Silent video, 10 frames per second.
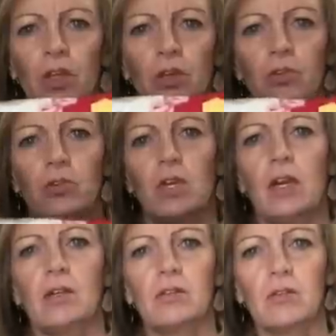so
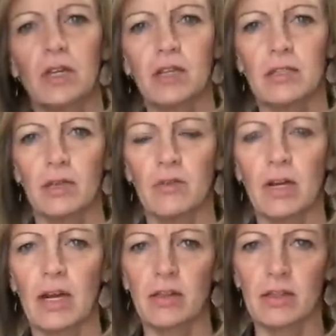yeah, so like I said, right
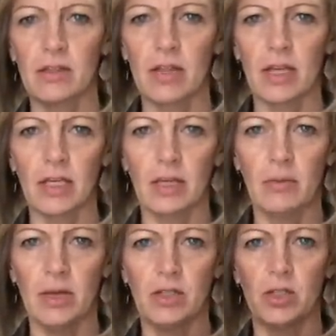now this is hanging
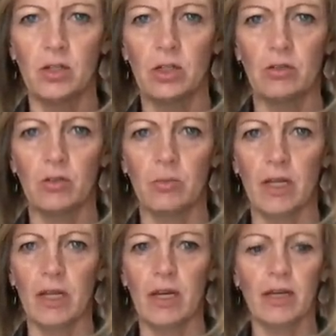in my sewing room.
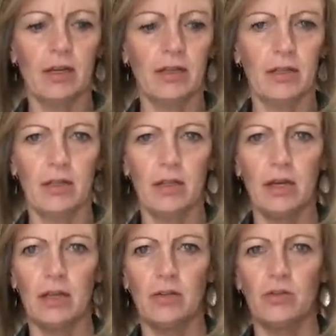I like
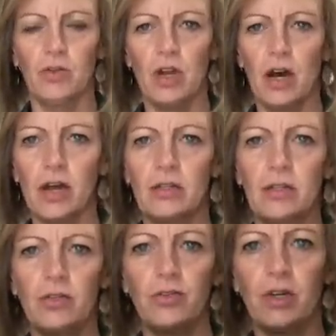that little nod
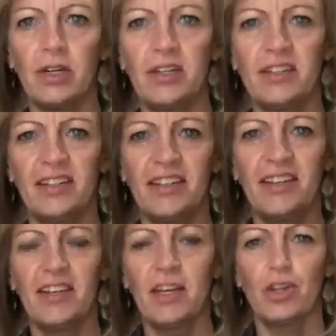to uh,
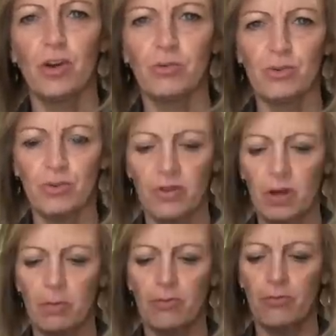those who have
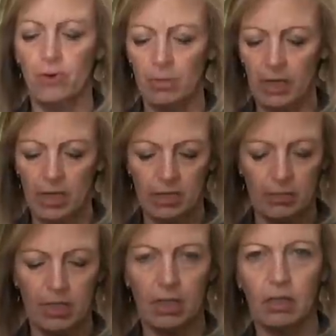come before me to
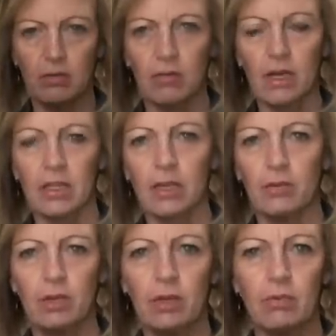be right
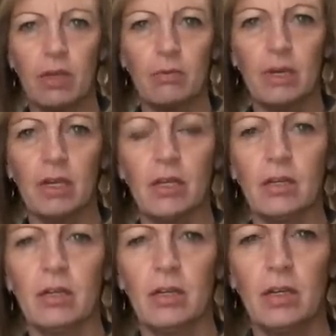there with me in my
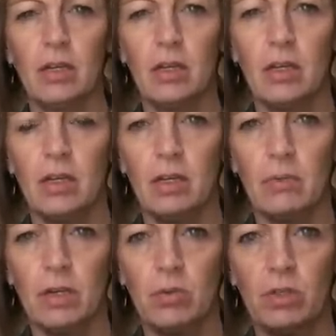in
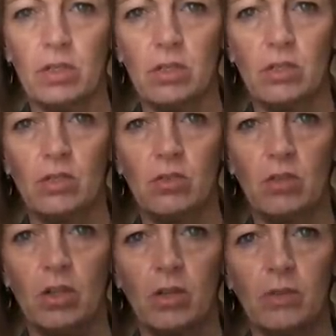my quilting
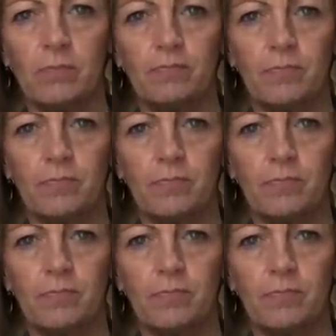studio.